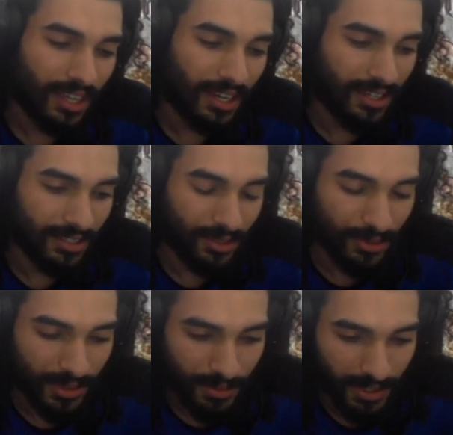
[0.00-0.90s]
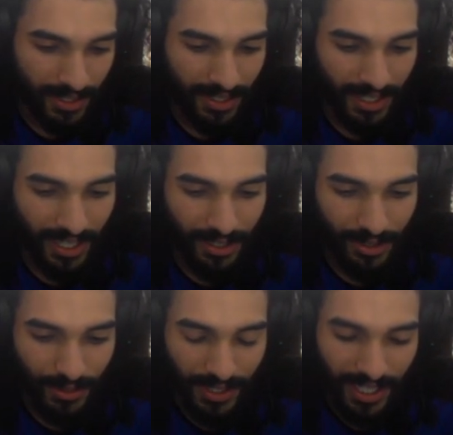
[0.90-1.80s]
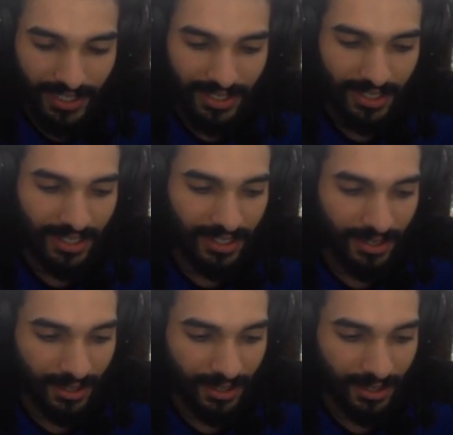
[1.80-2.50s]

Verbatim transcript: It's always been the case with Godzilla.